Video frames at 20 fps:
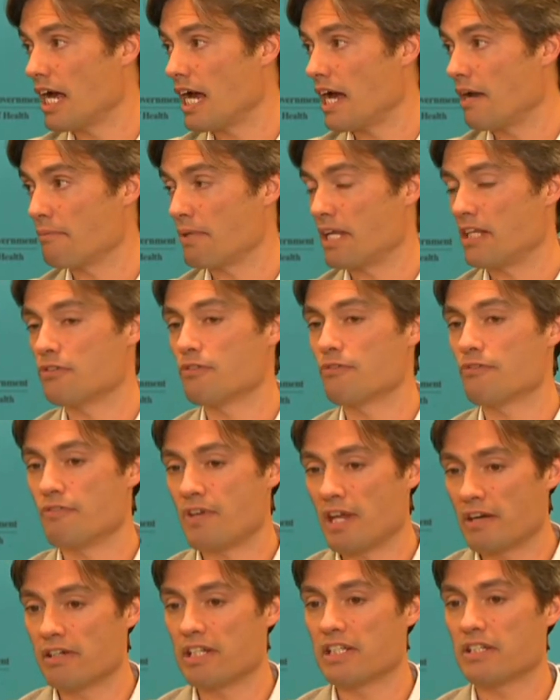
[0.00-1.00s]
Um, it's
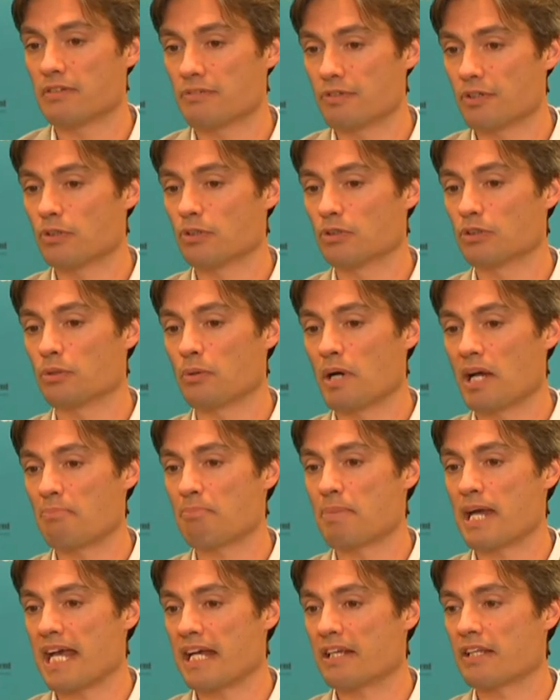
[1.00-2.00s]
very difficult to
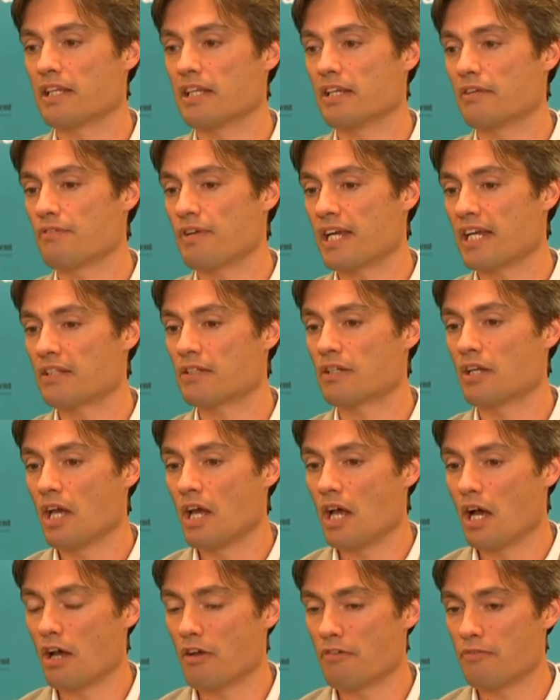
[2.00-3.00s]
unpack the effect
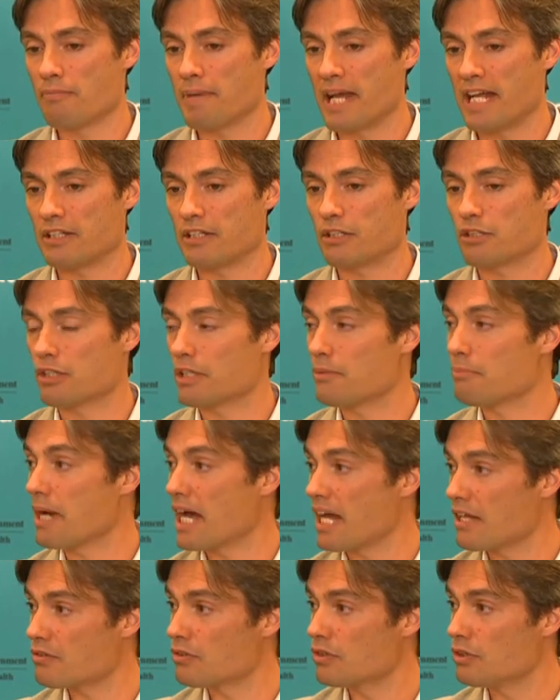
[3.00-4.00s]
of mandatory
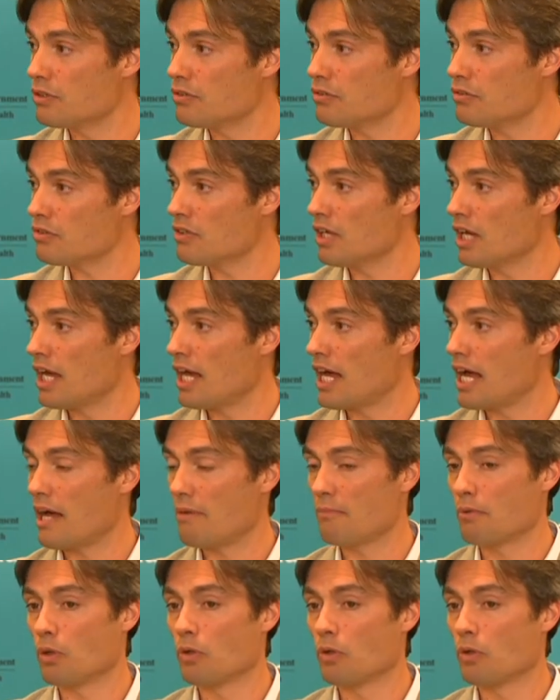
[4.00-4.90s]
mask use um,